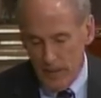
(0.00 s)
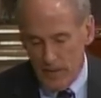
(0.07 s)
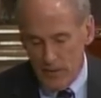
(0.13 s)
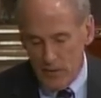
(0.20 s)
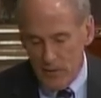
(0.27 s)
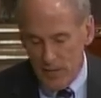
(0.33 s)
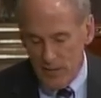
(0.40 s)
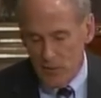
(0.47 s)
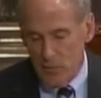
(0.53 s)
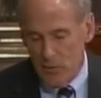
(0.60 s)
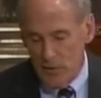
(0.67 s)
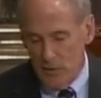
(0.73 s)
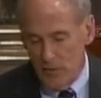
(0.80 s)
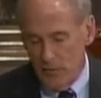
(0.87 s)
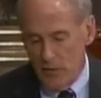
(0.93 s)
set
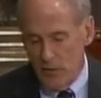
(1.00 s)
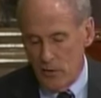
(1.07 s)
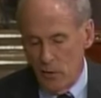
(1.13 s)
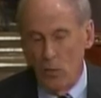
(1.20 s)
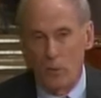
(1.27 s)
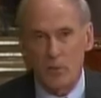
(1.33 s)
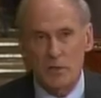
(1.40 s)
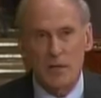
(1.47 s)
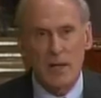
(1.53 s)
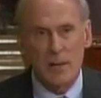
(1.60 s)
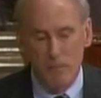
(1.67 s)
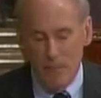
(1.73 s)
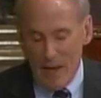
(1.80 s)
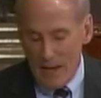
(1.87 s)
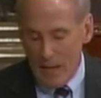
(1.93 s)
specific goals,
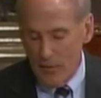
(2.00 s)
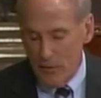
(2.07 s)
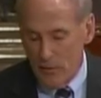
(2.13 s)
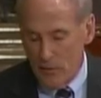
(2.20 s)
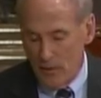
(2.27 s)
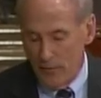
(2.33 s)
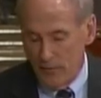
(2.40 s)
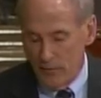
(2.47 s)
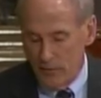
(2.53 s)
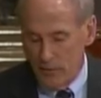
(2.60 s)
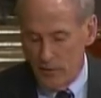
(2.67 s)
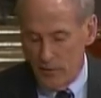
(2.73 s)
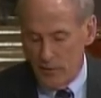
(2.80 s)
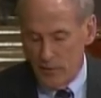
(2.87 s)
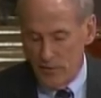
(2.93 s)
and make the tough
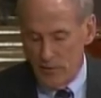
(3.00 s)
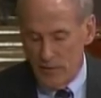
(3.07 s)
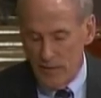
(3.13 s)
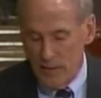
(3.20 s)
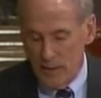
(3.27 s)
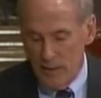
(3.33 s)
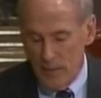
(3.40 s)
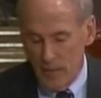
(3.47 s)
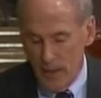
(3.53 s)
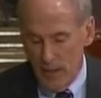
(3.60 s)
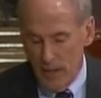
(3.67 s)
decisions needed